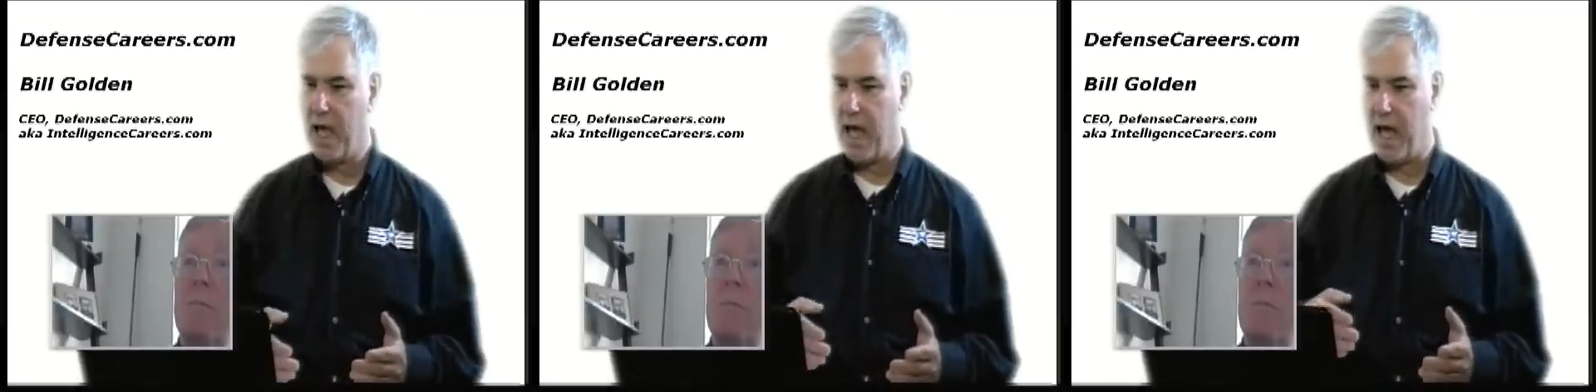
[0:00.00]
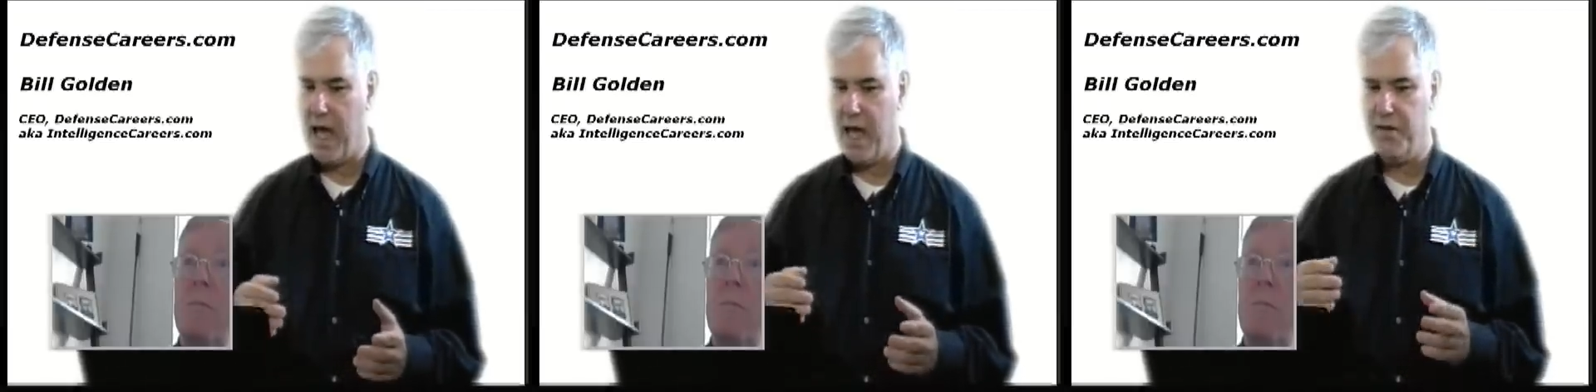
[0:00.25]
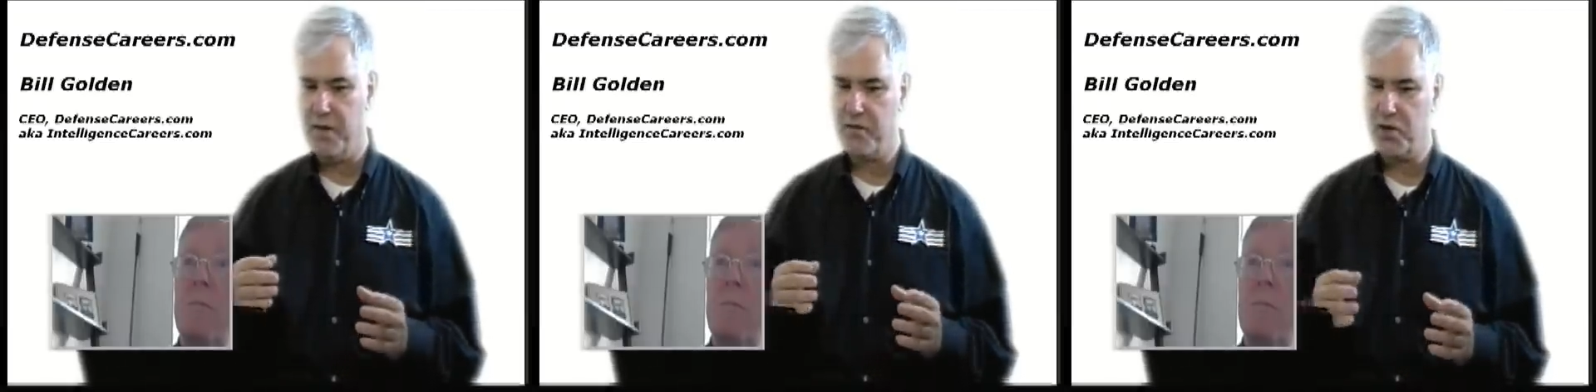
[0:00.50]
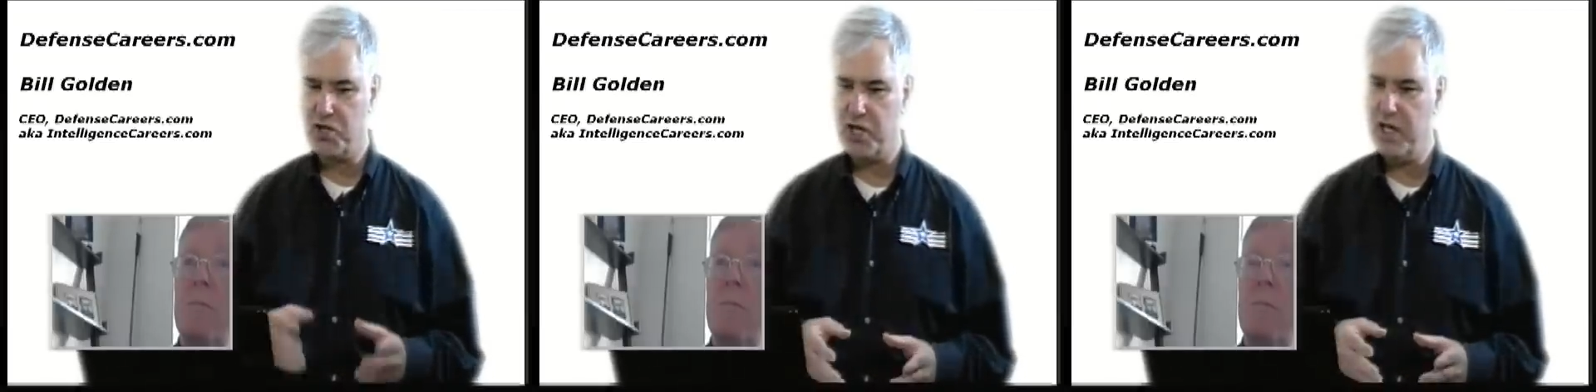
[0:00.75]
And the
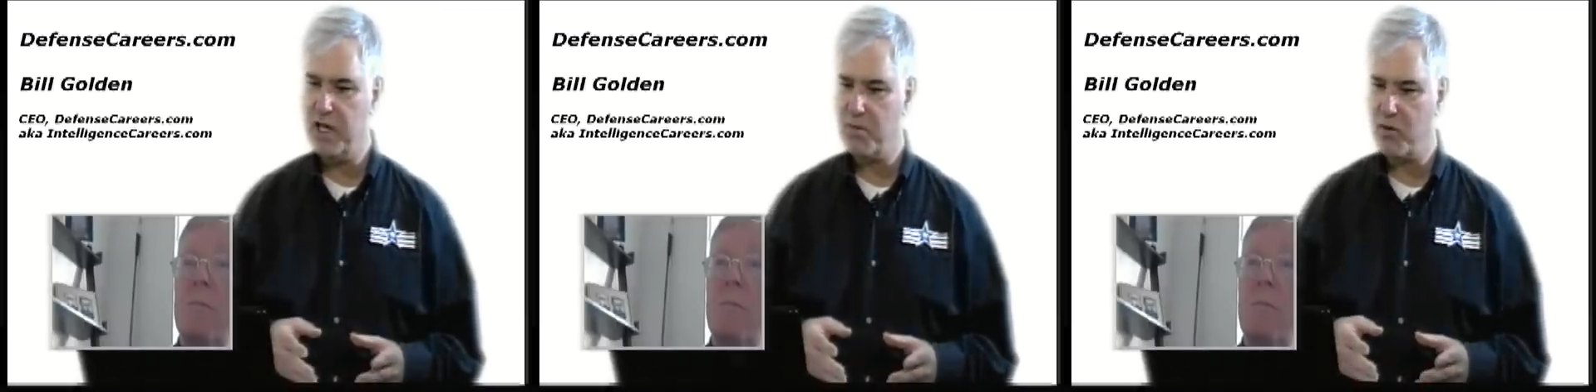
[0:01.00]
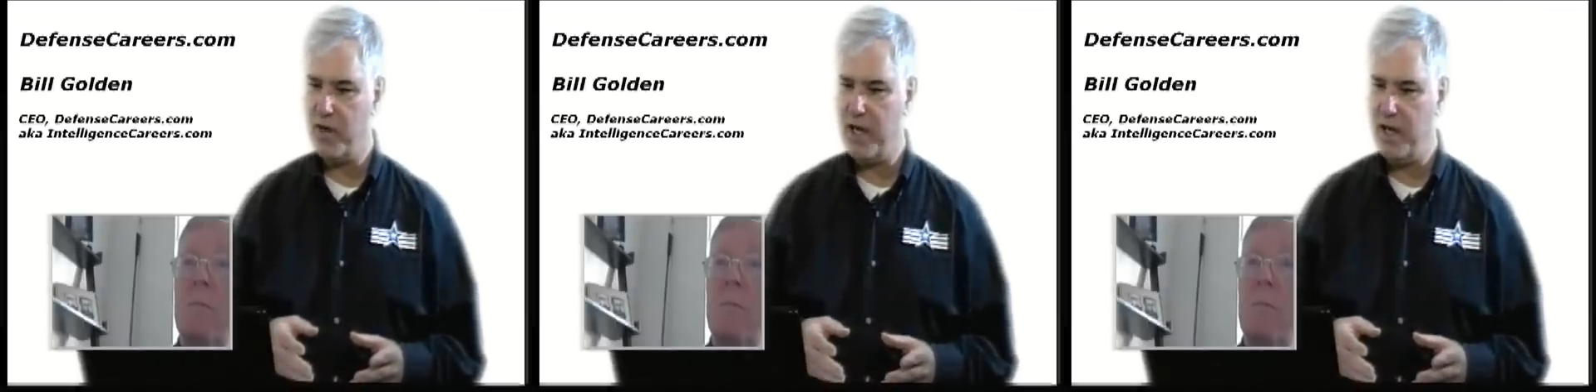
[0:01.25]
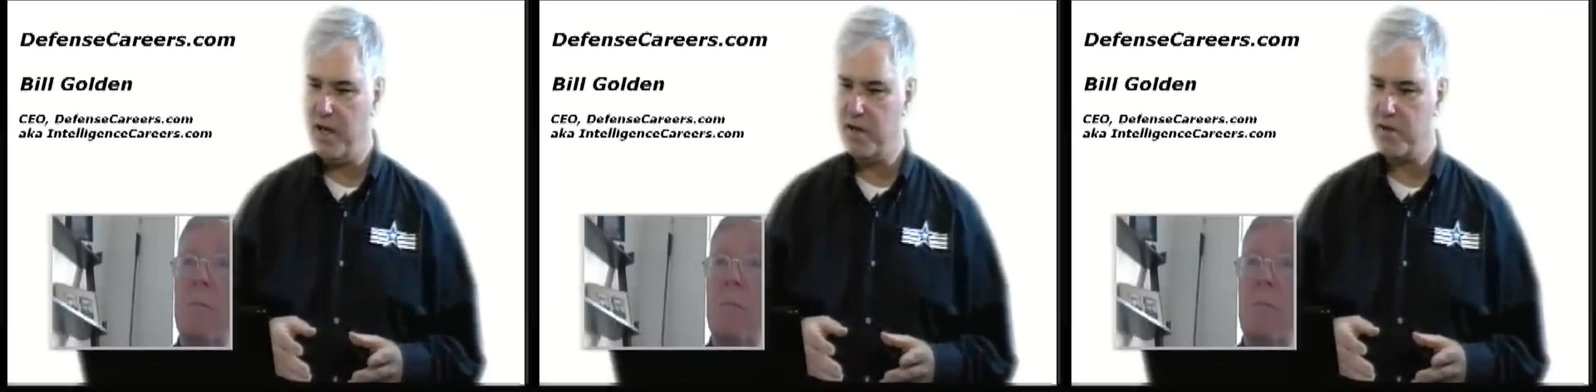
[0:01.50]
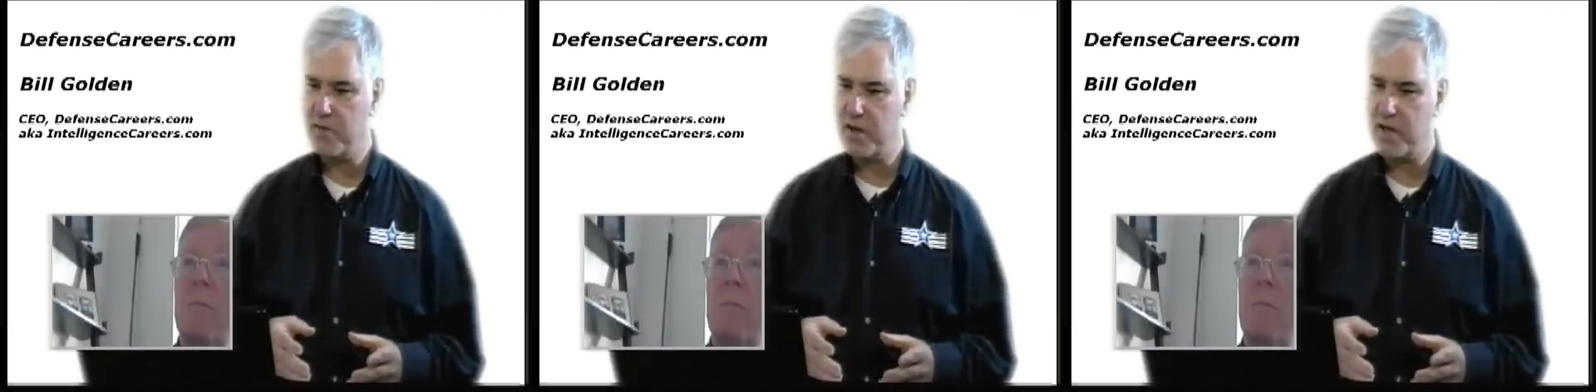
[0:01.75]
Virginia
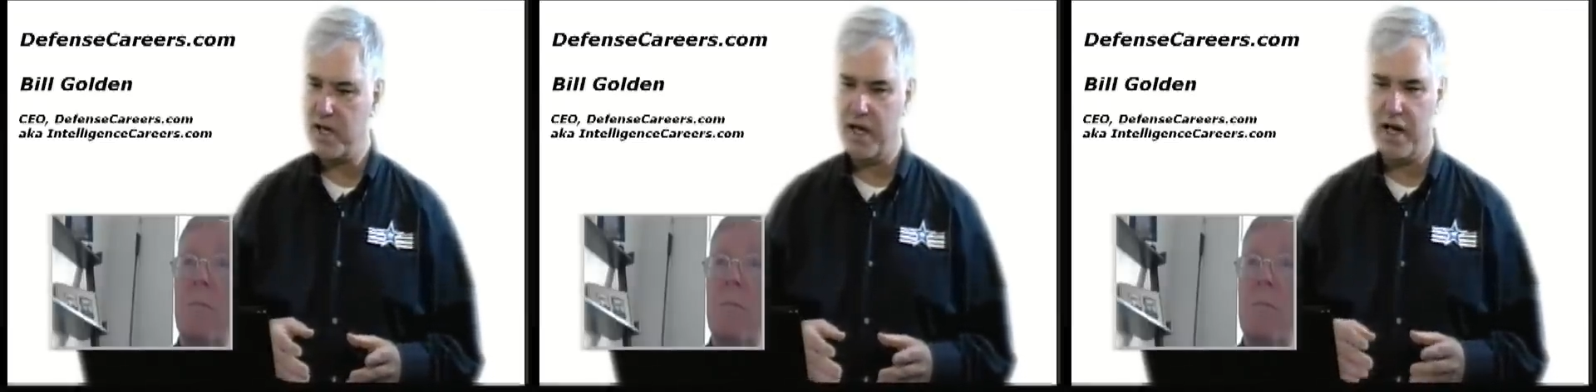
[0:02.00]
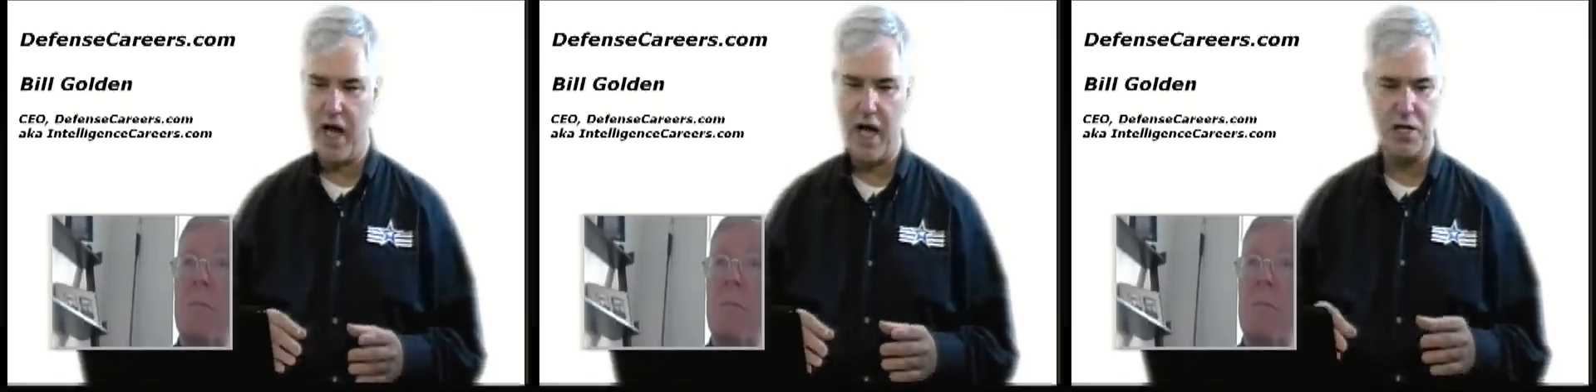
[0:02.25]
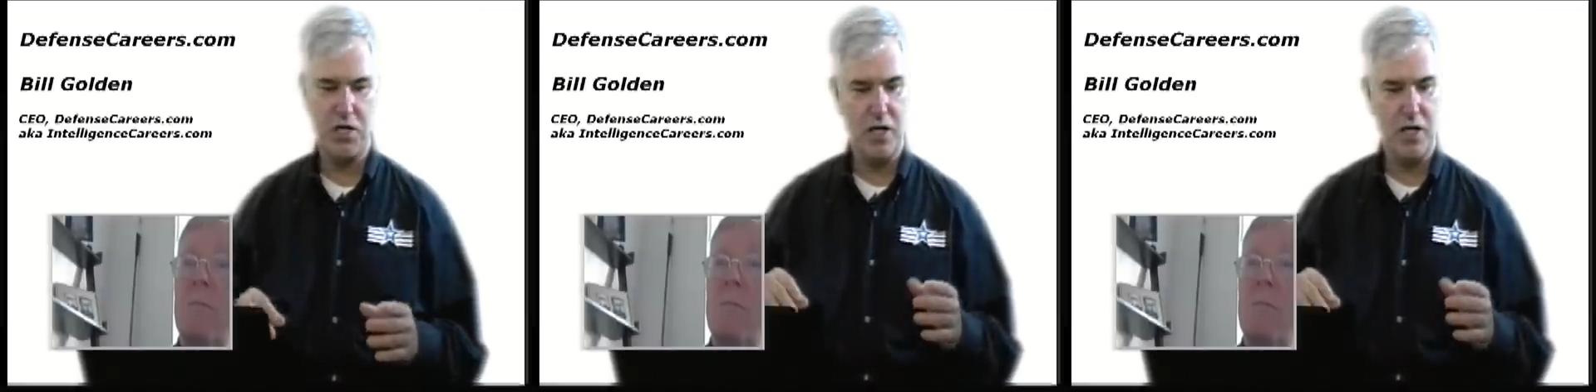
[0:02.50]
Marines will say, gosh,